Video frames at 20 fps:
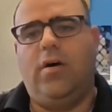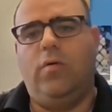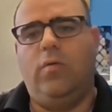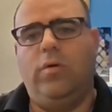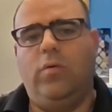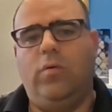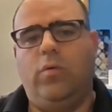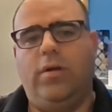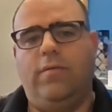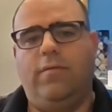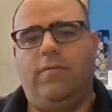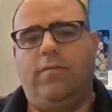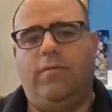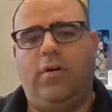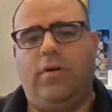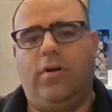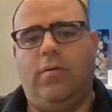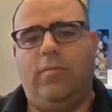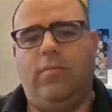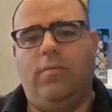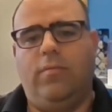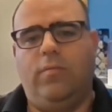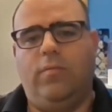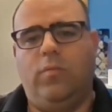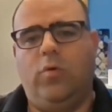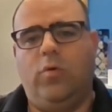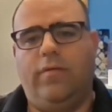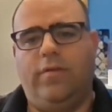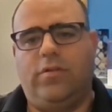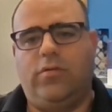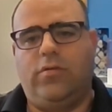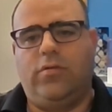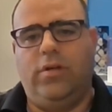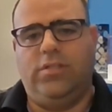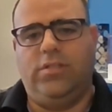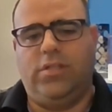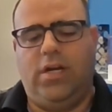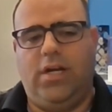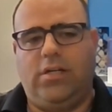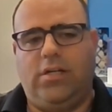We went from more of a
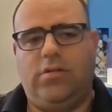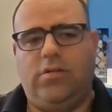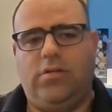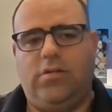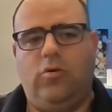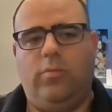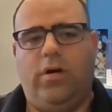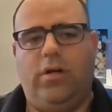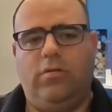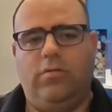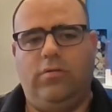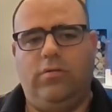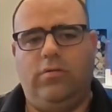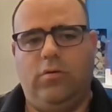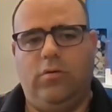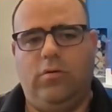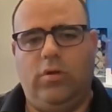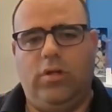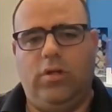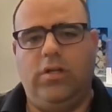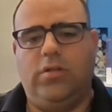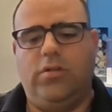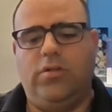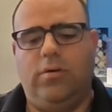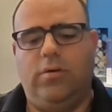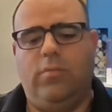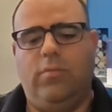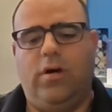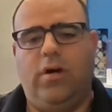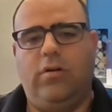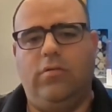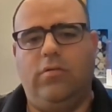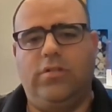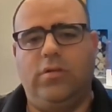transactional model to a relationship model.